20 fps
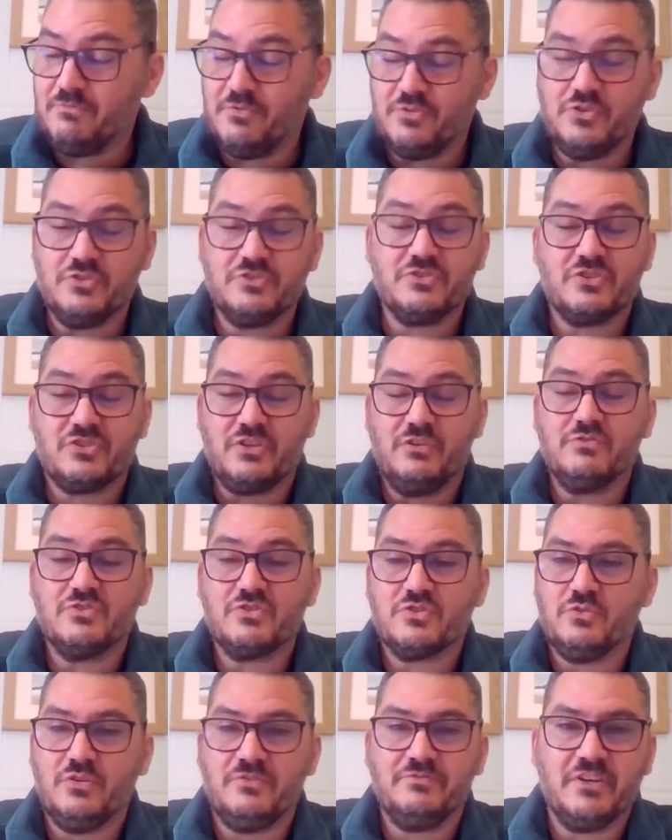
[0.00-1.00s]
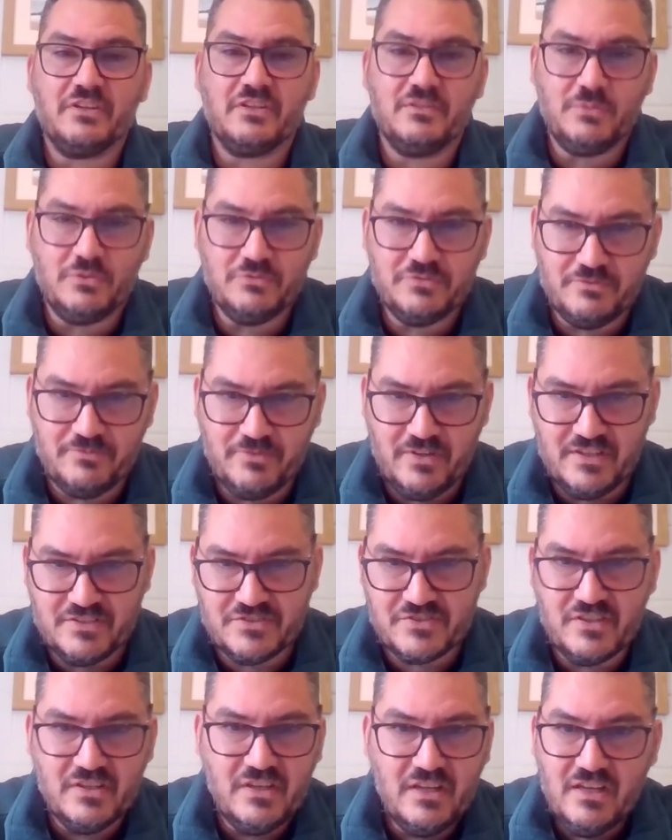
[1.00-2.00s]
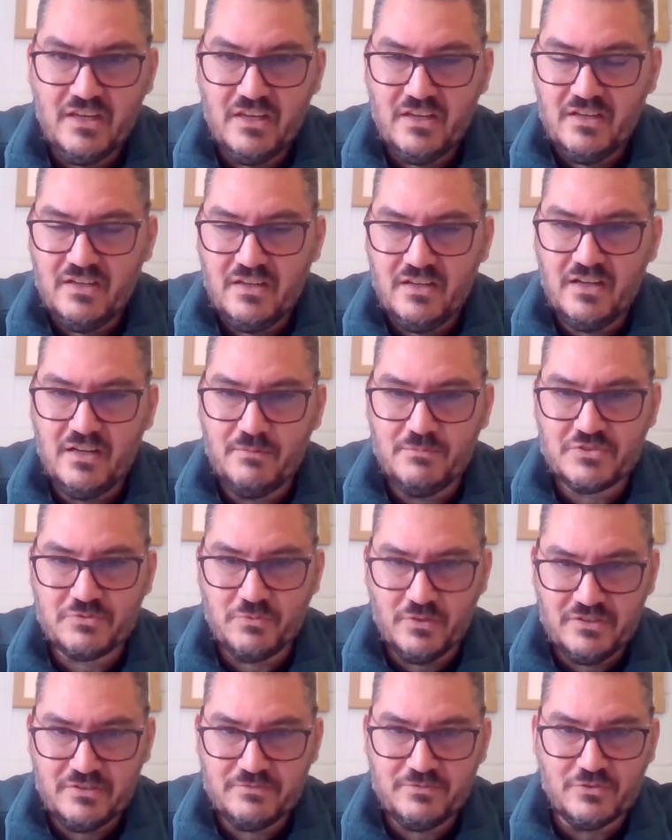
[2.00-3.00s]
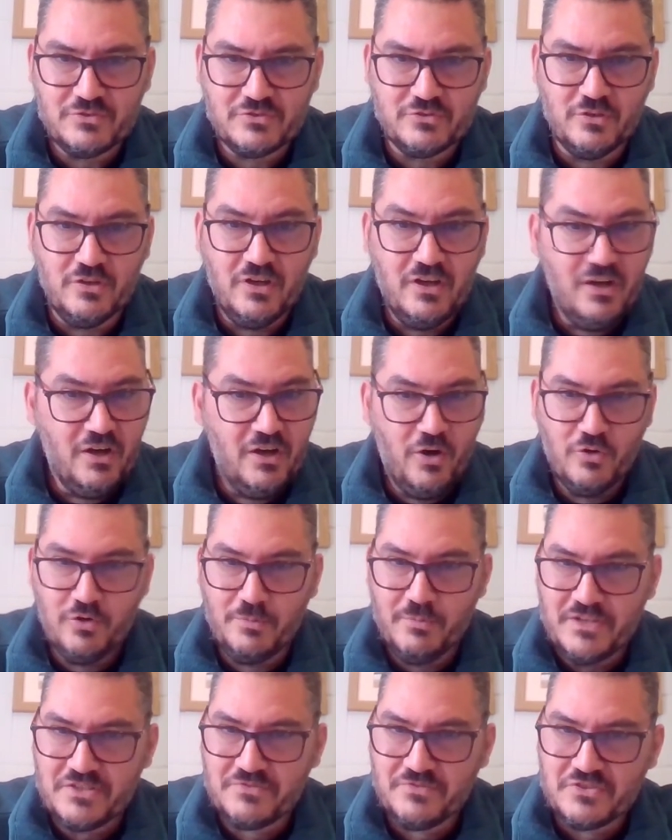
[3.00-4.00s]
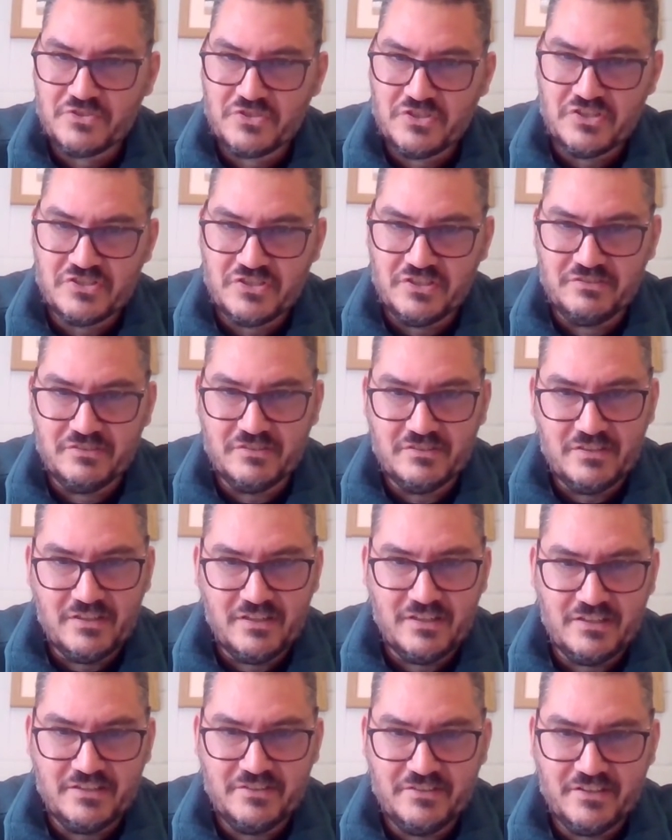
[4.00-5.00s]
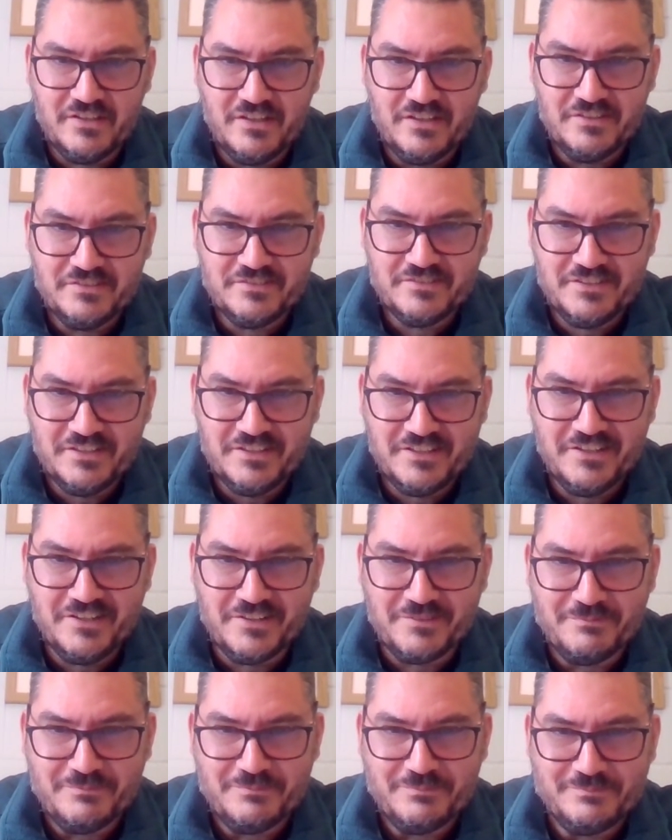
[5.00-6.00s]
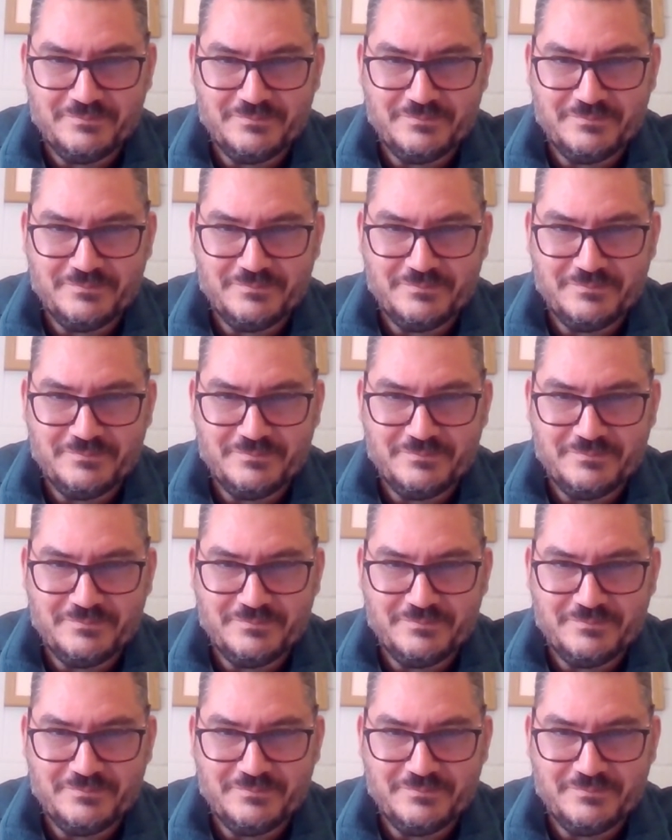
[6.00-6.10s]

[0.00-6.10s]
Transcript: for you to sound so available to fans. It's wonderful. So all the best for the season, and take care.